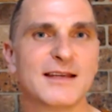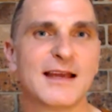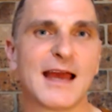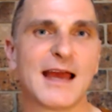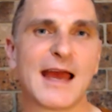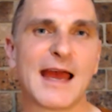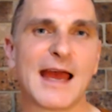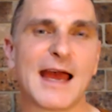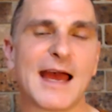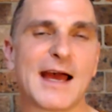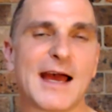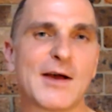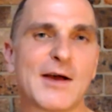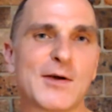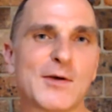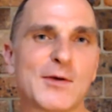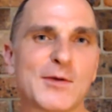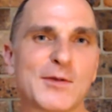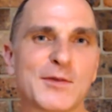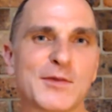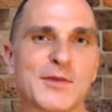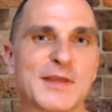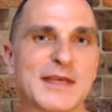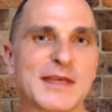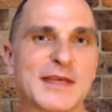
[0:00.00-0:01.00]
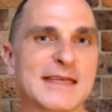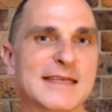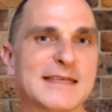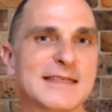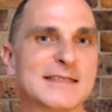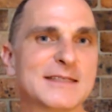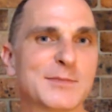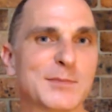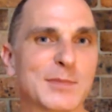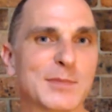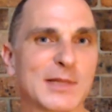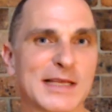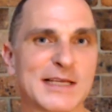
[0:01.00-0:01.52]
how
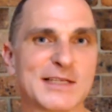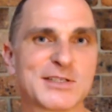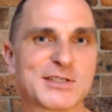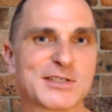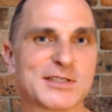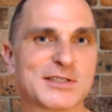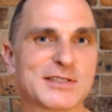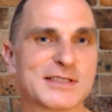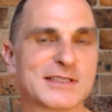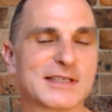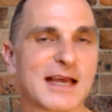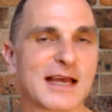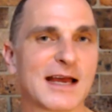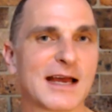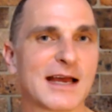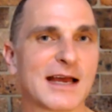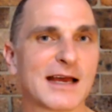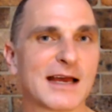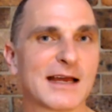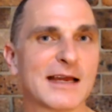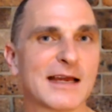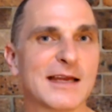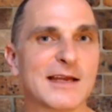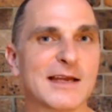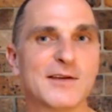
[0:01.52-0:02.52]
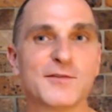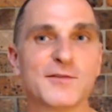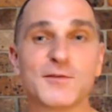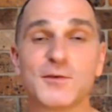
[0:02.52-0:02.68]
these pleasures are